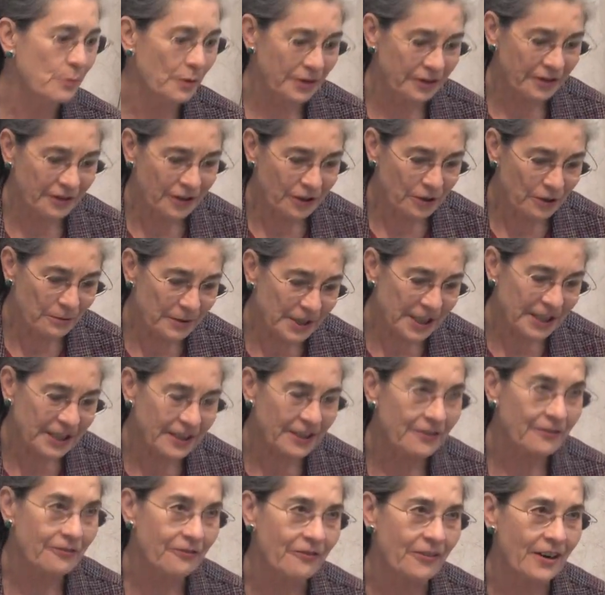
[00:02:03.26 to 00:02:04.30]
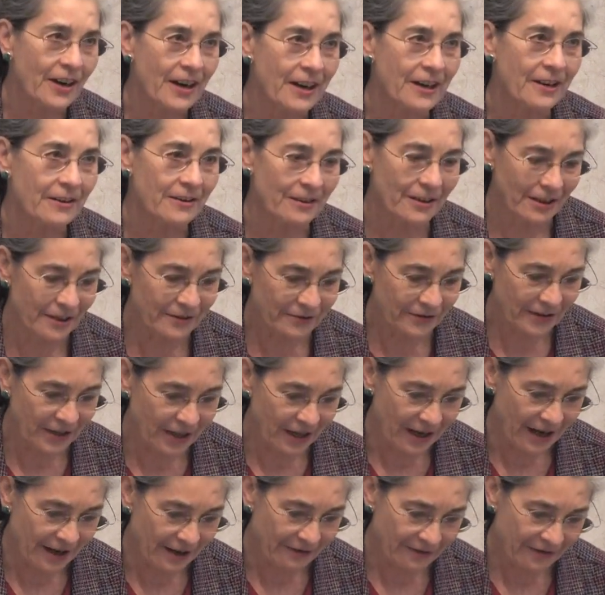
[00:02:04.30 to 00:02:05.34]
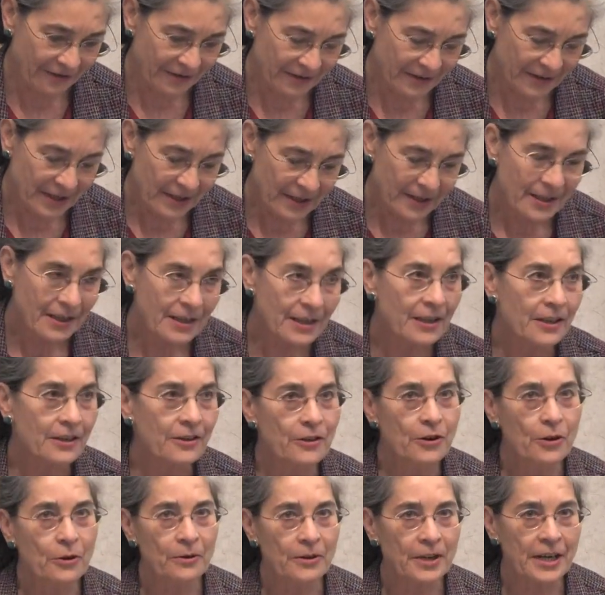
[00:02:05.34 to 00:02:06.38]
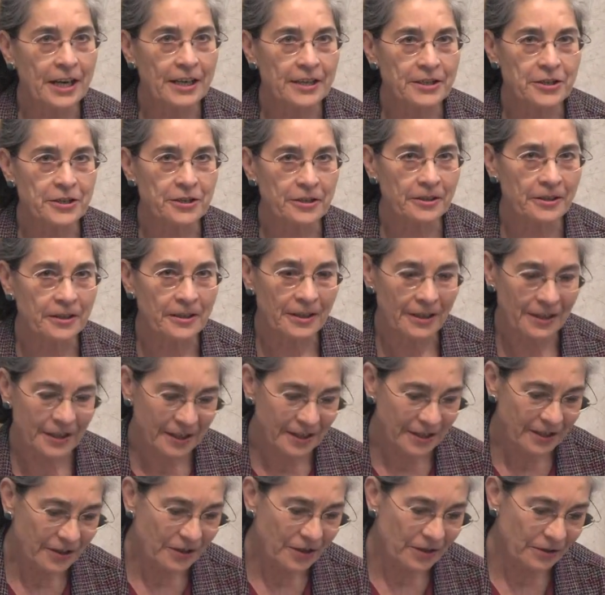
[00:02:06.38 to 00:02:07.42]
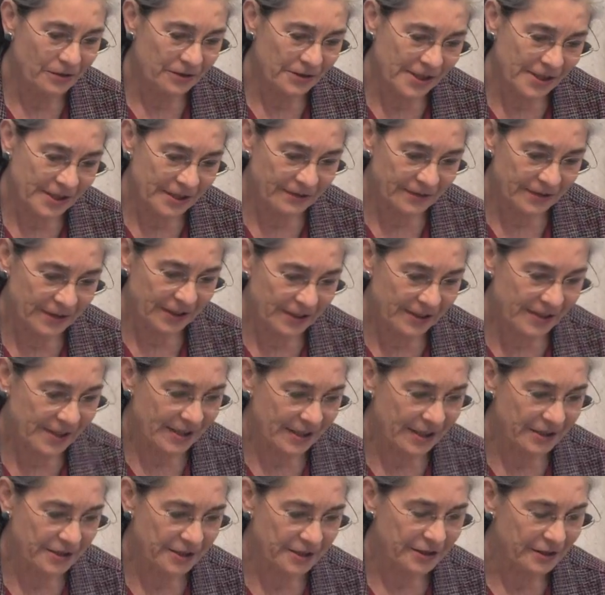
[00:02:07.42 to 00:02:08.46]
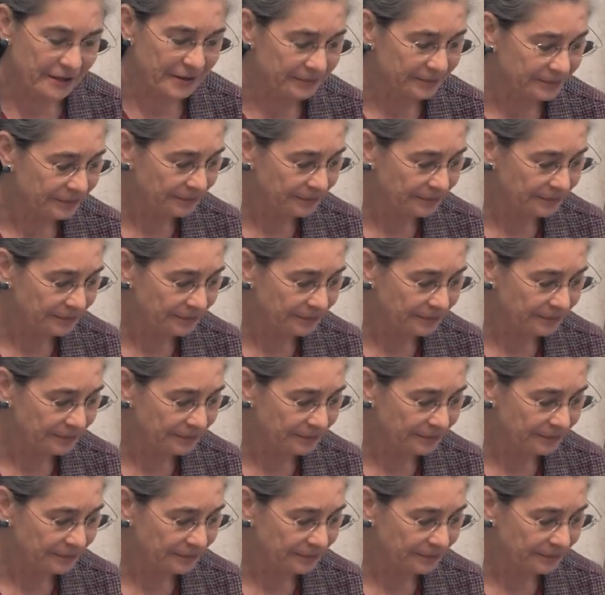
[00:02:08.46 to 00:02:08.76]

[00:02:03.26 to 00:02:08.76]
with the green fire of life. No nature, no civilization.